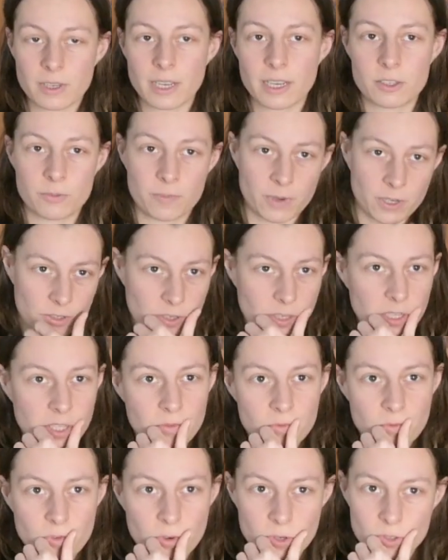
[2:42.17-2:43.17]
especially
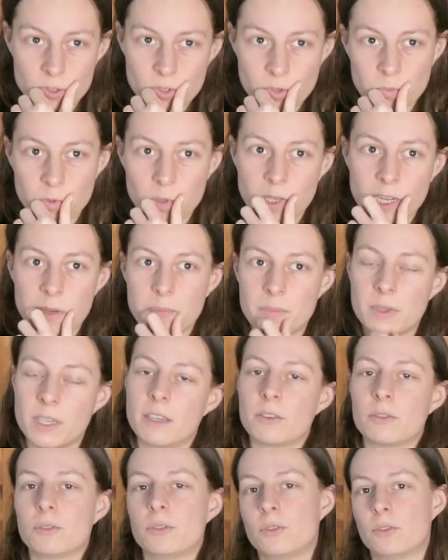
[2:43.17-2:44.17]
for someone like me
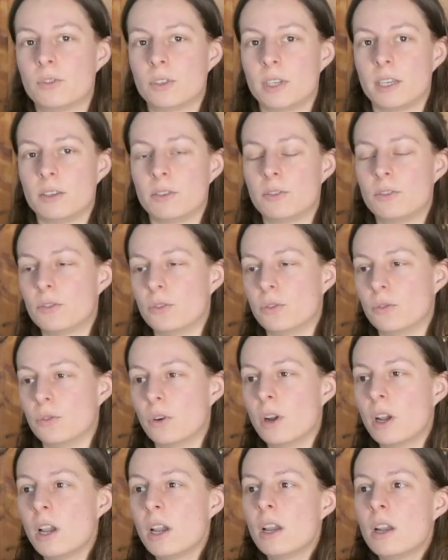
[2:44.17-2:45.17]
who's into